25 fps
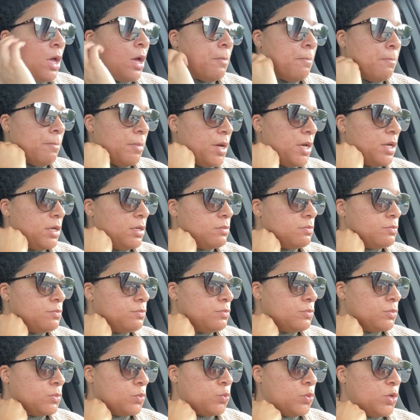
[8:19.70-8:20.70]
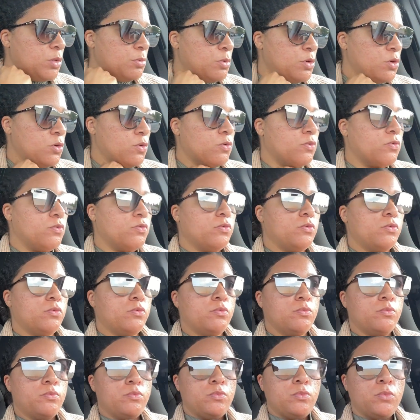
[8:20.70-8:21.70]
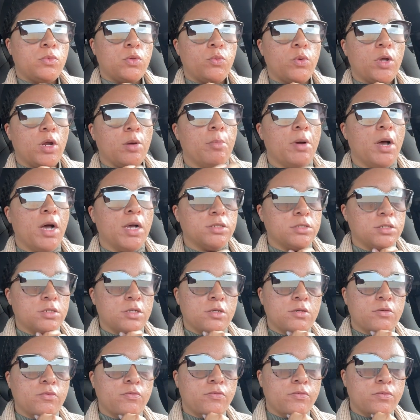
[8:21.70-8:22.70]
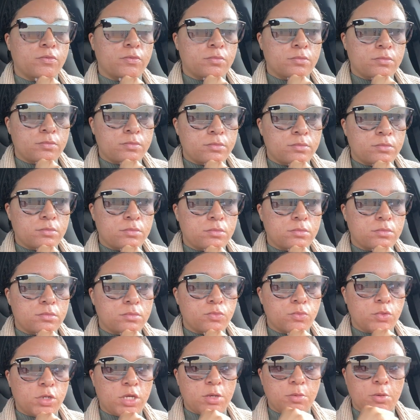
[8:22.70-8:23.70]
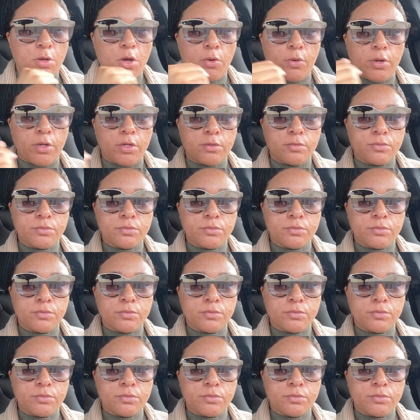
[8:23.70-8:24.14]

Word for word: but we move. We are positive. We keep going.